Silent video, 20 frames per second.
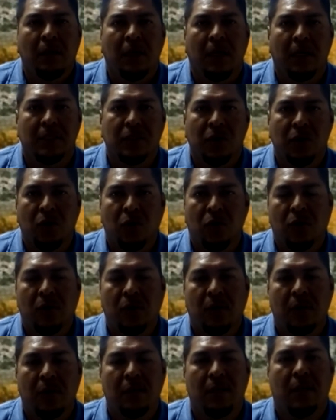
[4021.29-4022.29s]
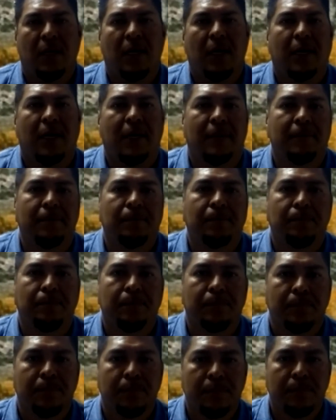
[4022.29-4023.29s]
And so, and
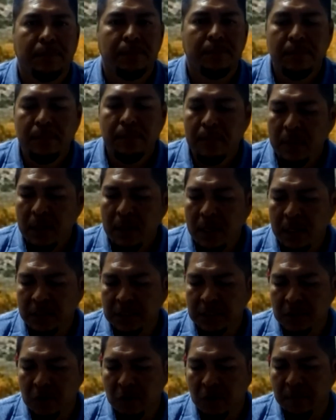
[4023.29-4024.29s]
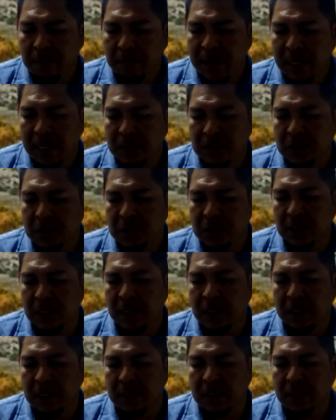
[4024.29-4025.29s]
just going back to,
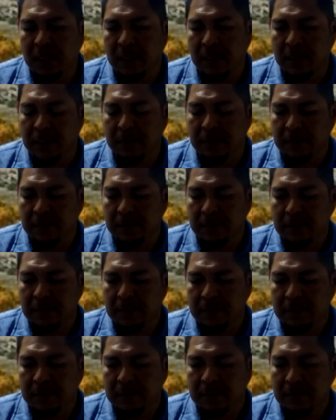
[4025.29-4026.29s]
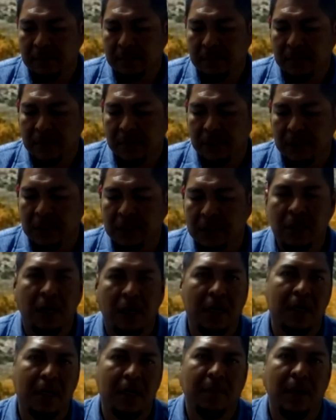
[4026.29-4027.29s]
and then just
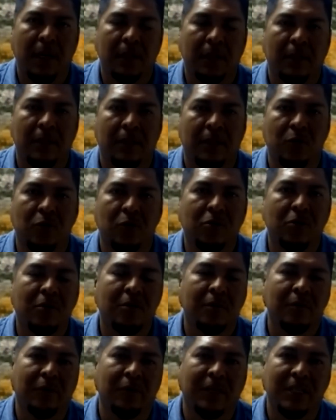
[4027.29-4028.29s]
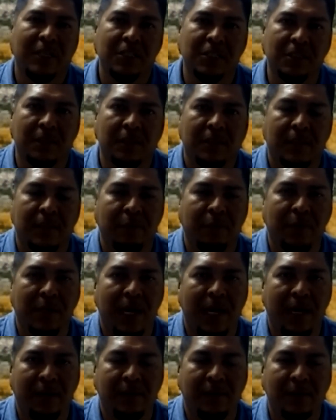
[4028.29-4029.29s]
talking about the dual religion that we
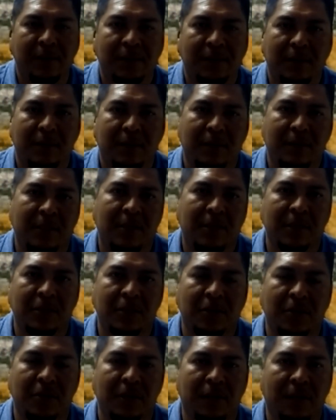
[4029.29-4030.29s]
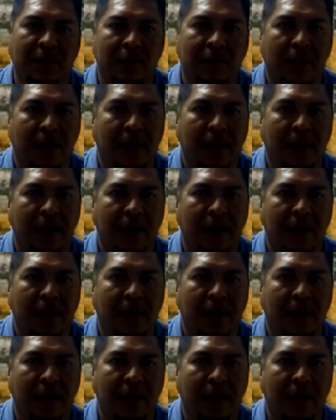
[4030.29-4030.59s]
had discussed earlier.